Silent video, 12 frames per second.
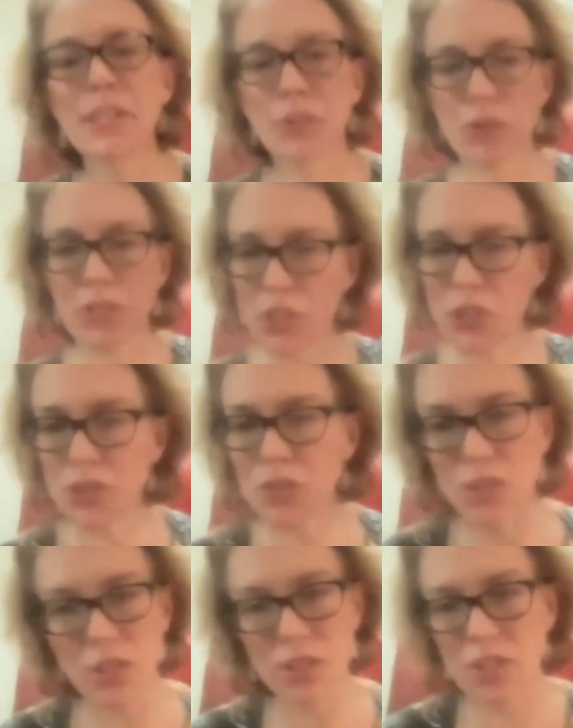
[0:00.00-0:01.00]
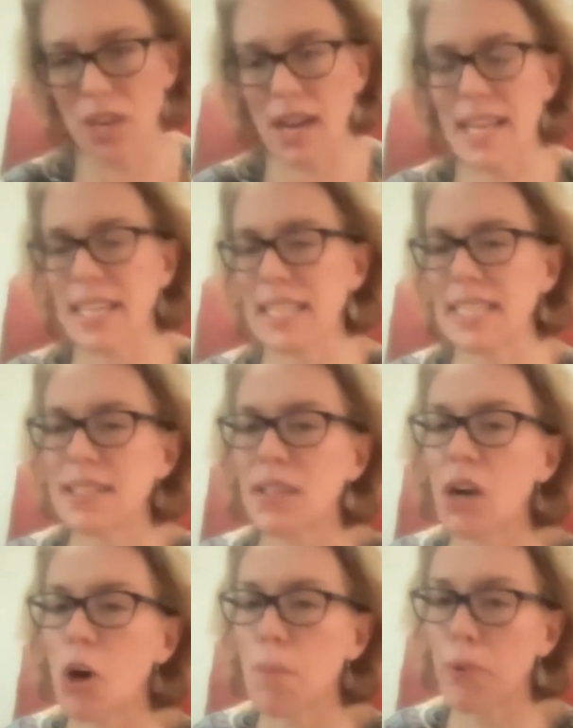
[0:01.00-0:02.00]
Traditional societies
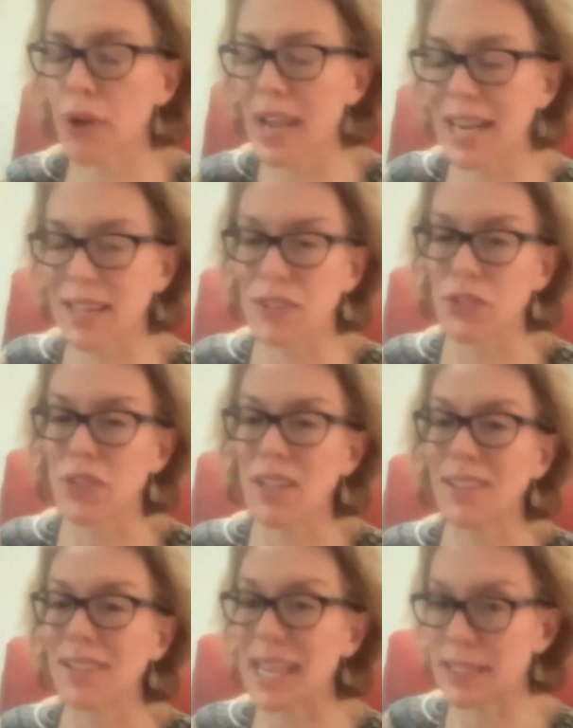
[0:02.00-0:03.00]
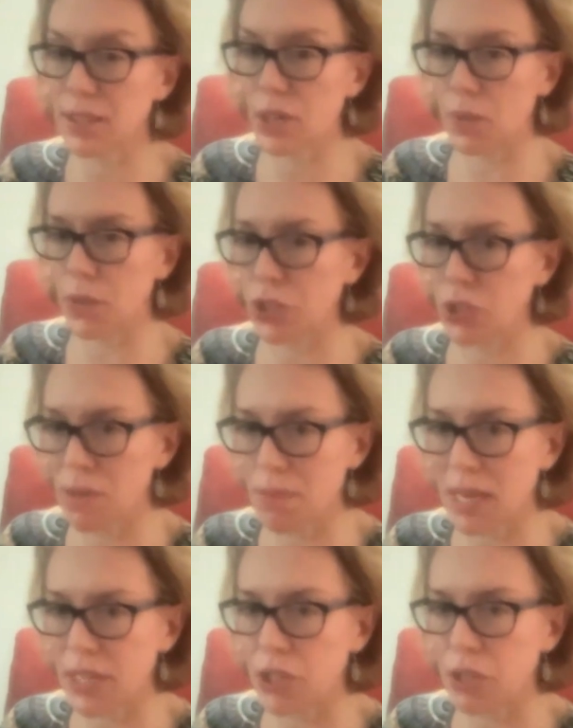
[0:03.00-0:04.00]
operate under less coercion and
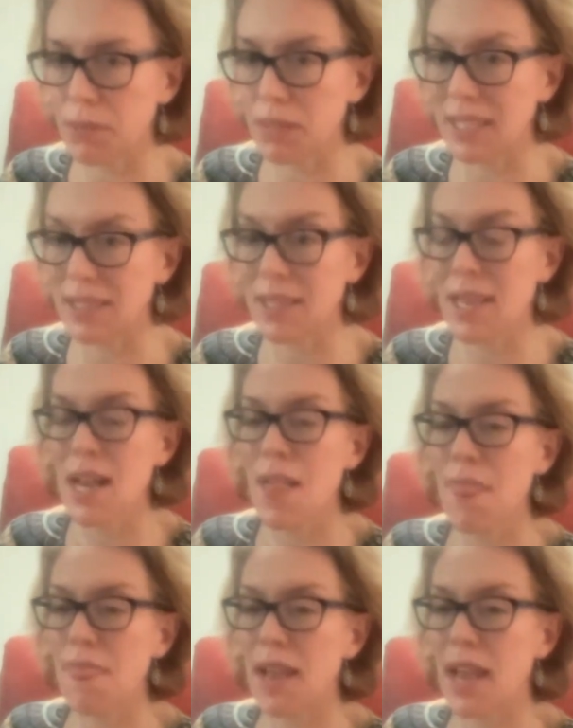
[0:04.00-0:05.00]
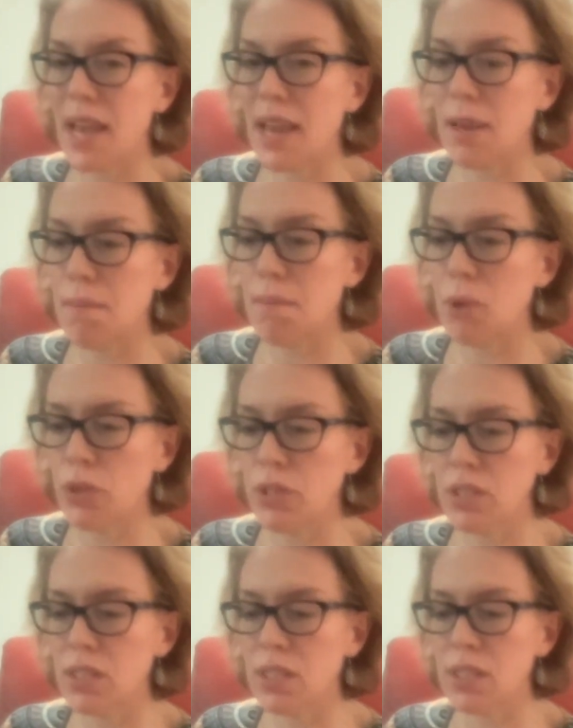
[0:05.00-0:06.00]
punishment than
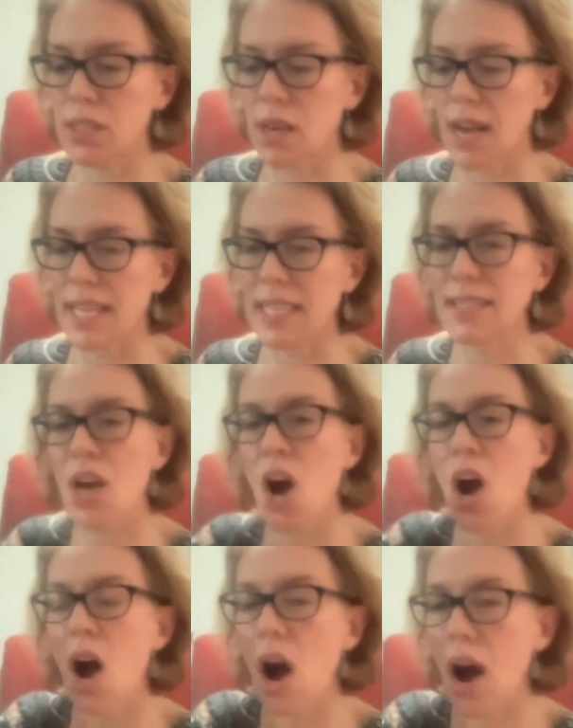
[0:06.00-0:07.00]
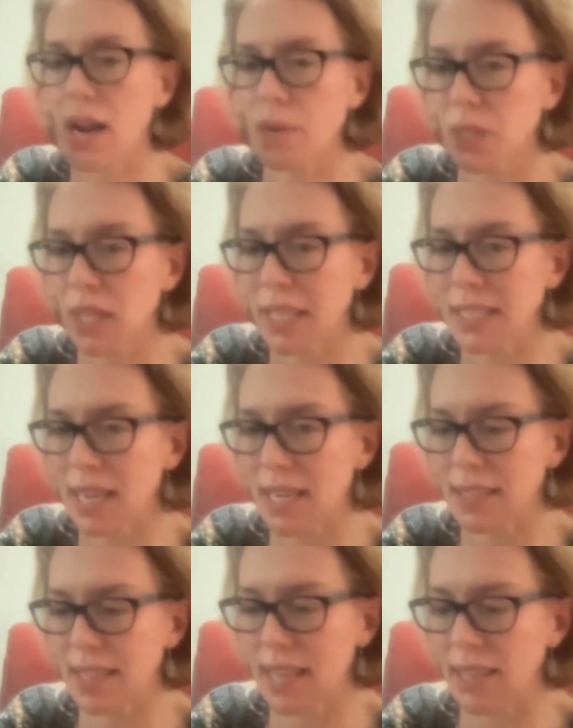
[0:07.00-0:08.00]
modern societies. I would like to
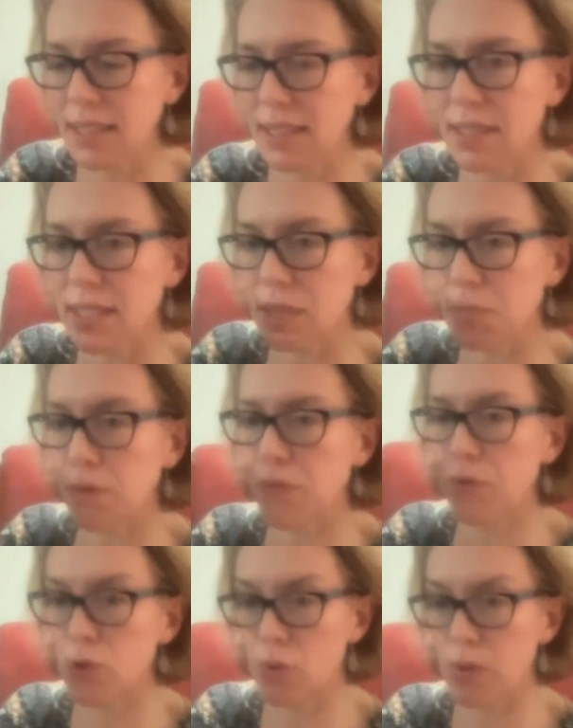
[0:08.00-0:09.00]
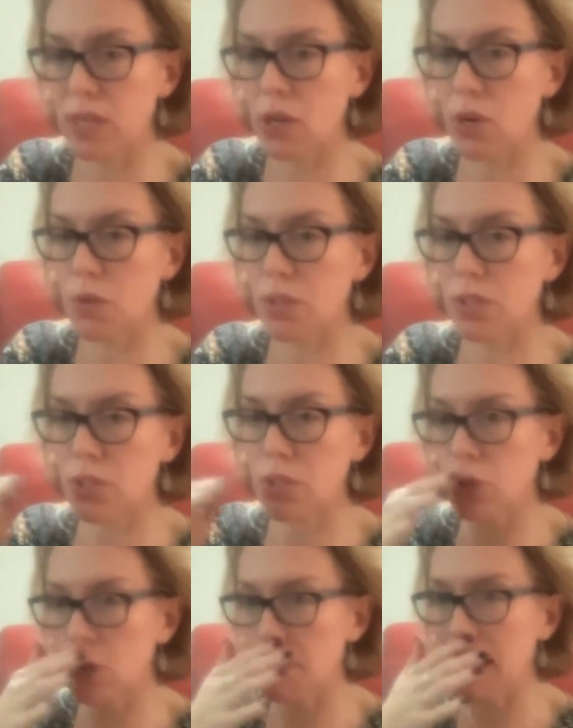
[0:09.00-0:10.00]
ask our listeners, before we go on to
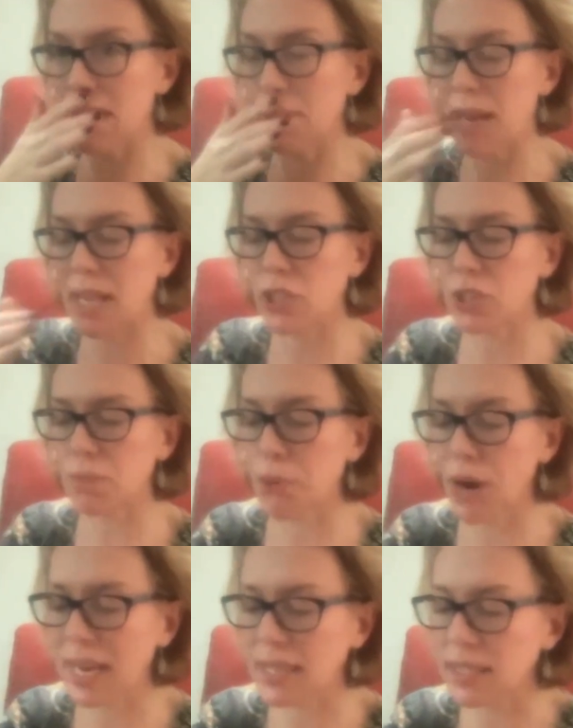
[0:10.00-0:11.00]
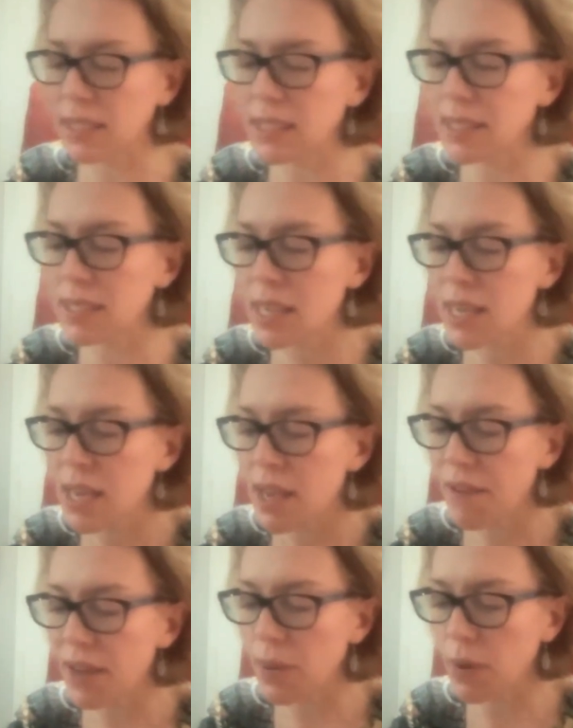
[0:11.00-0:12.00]
talk about compassion practice,
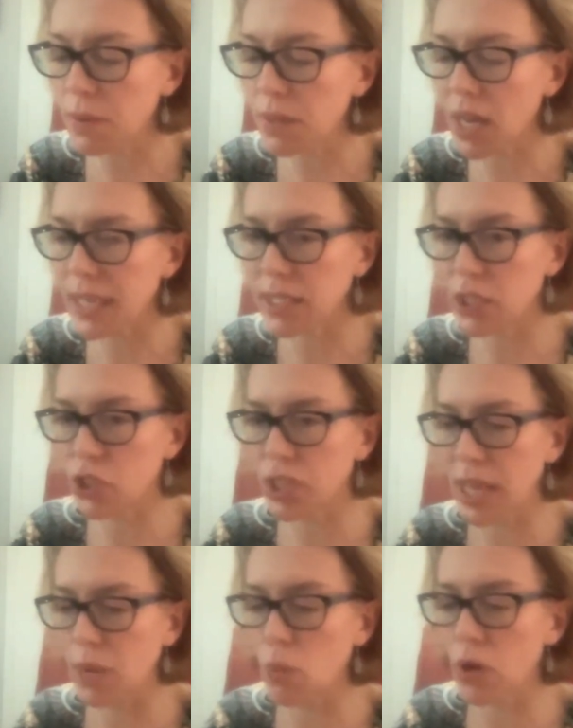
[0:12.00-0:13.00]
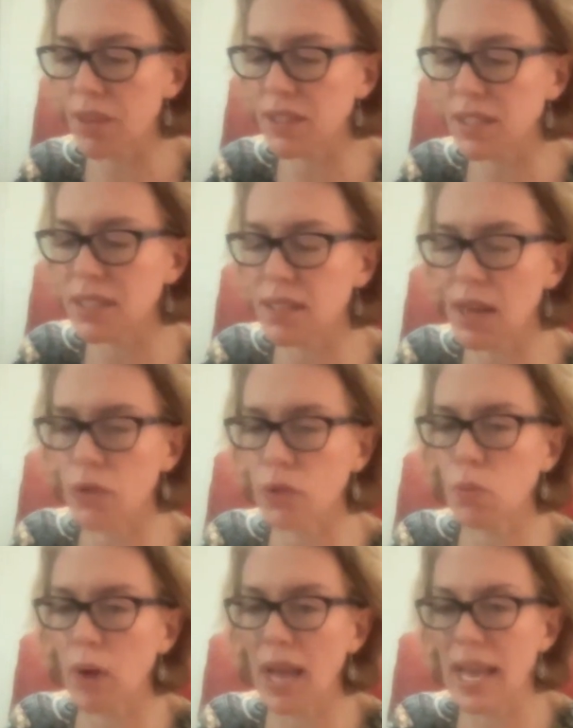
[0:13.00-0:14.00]
if anyone would like to share, what are the
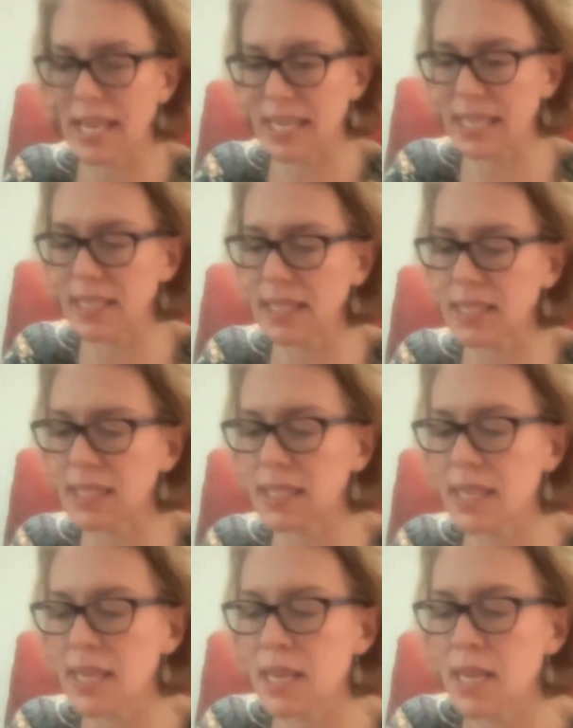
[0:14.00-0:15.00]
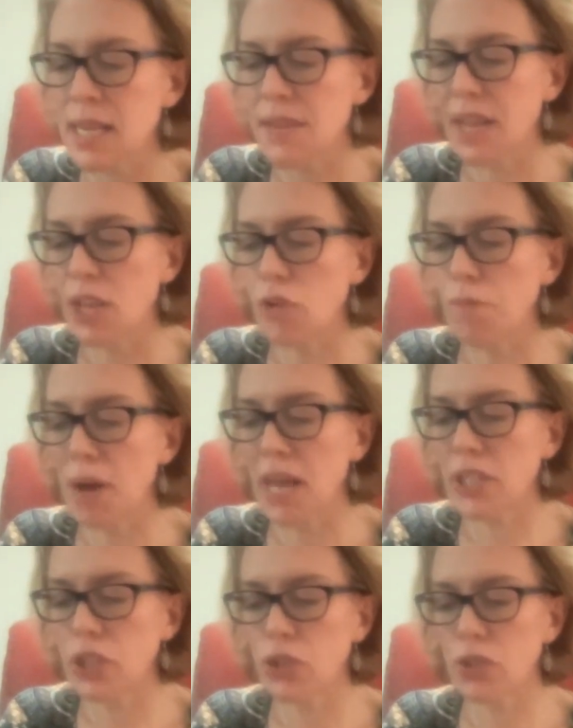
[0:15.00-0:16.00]
subtle ways that you've
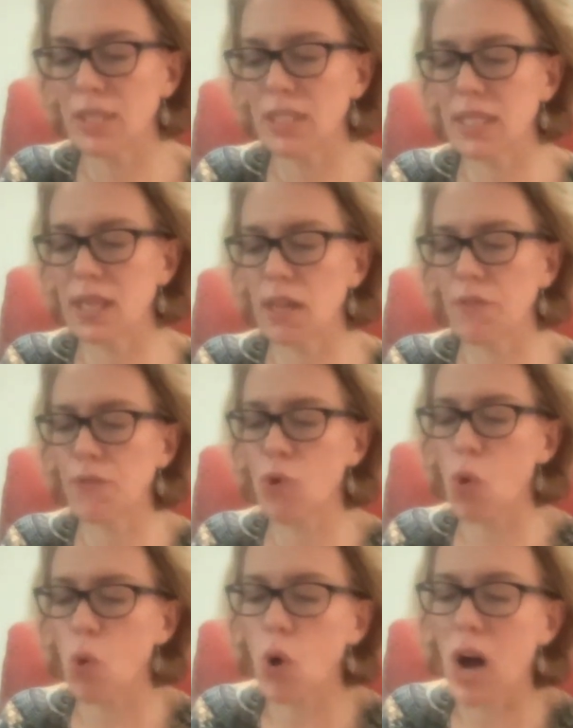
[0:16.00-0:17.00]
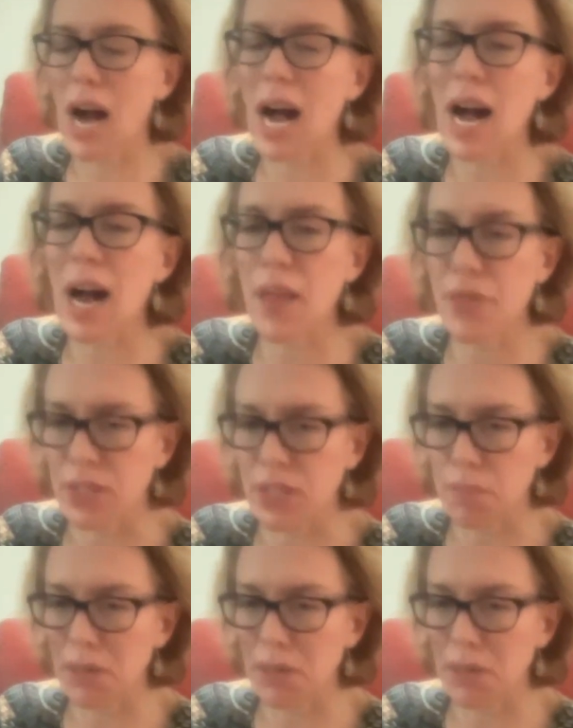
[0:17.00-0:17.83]
punished yourself or others?